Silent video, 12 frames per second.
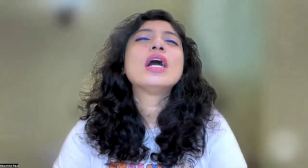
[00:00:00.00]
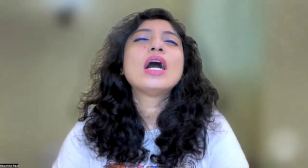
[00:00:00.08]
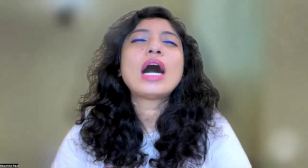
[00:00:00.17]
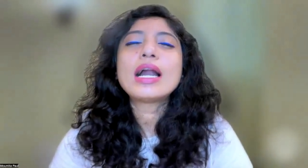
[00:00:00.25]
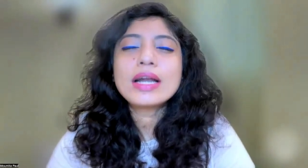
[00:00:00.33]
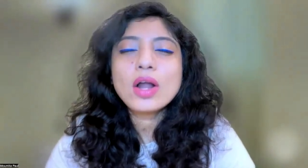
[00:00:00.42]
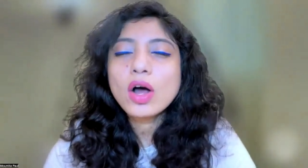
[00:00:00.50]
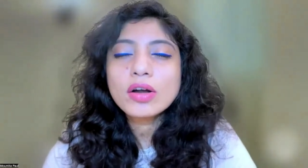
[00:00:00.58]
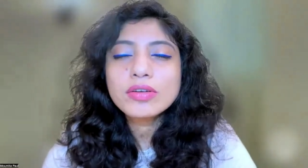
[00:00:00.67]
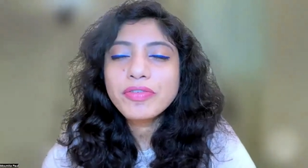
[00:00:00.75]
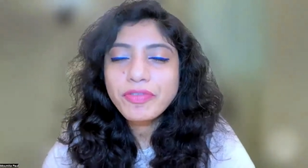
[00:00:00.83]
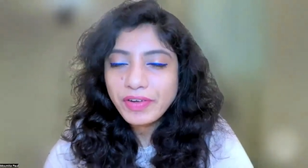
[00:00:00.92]
are
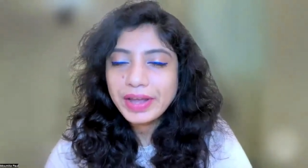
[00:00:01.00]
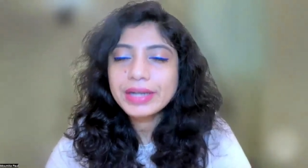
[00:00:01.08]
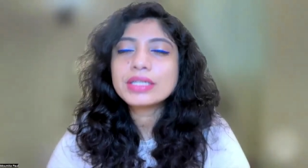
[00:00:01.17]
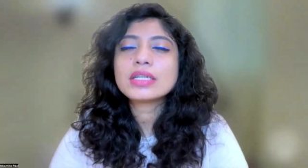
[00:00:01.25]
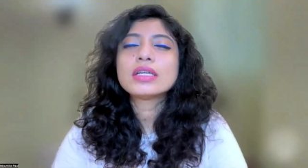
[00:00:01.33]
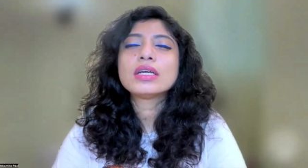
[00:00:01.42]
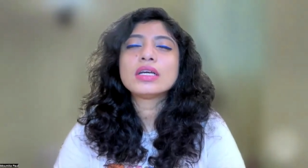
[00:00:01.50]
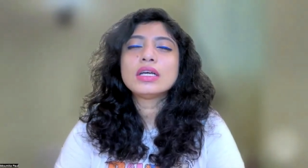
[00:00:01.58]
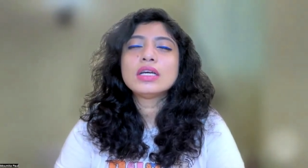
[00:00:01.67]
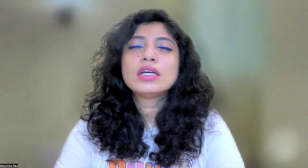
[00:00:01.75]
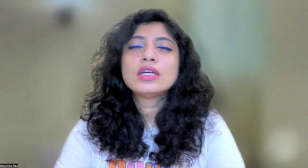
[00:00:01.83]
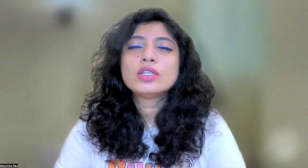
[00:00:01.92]
not fit
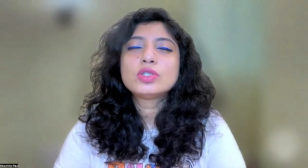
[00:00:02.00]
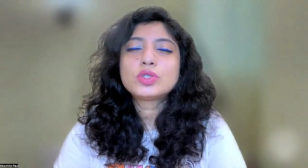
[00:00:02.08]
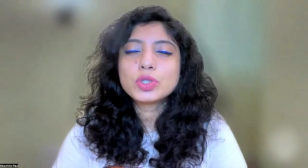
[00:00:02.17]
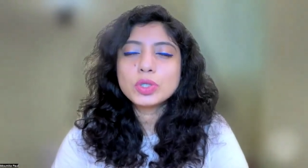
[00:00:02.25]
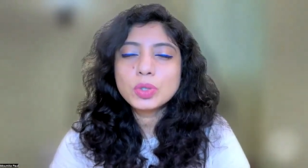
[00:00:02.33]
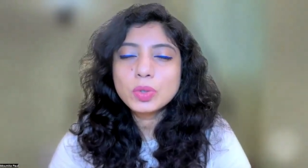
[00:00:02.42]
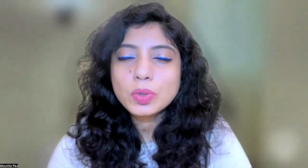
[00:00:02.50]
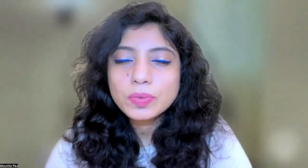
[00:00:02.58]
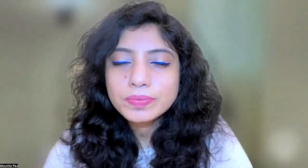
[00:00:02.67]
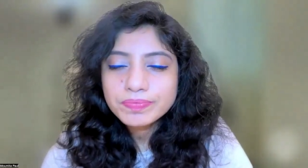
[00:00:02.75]
to